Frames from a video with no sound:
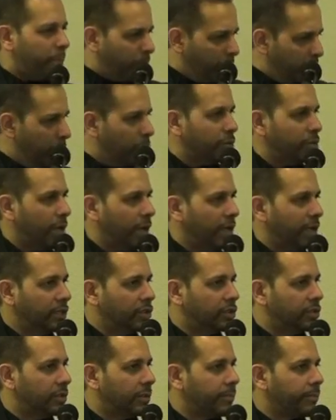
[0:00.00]
Promote
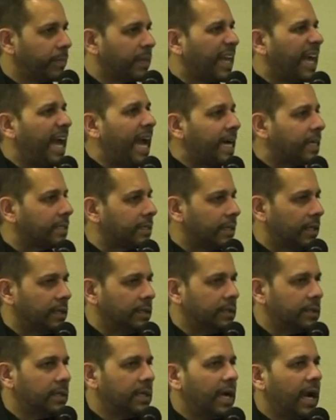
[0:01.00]
knowledge,
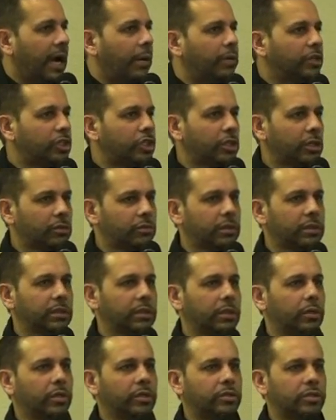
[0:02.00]
excellence. Our
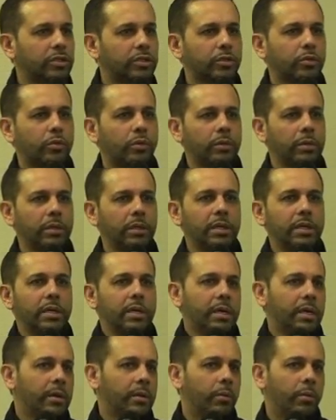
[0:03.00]
children going to school,
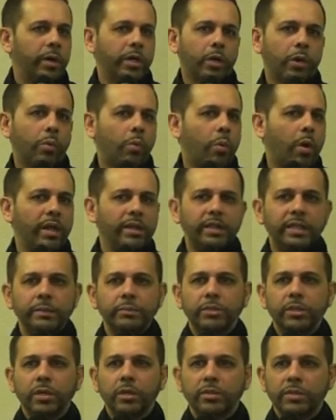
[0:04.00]
we don't want
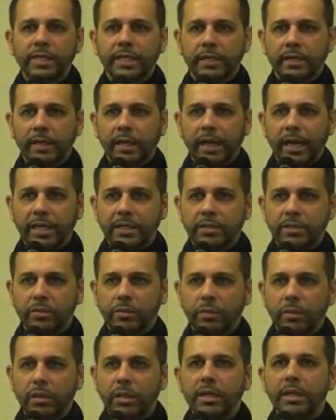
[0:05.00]
them to go to second class
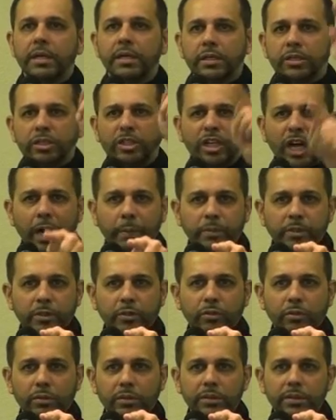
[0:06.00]
school, top
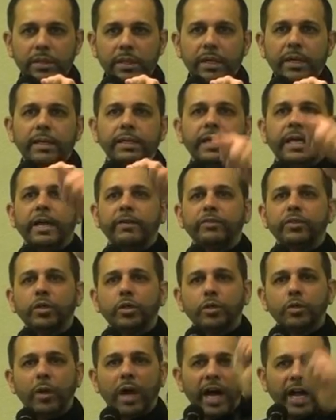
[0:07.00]
schools. They have to
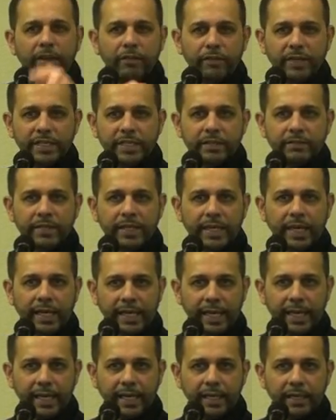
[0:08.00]
go to Ivies if they
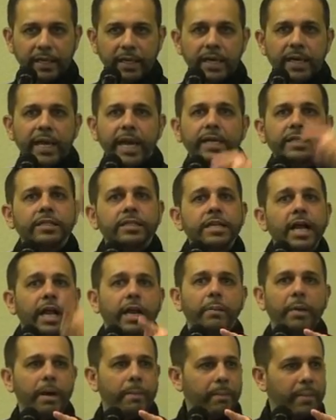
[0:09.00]
can get in. It's
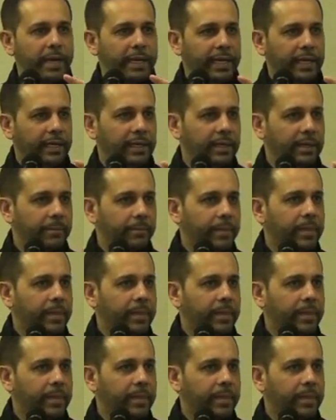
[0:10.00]
not about money.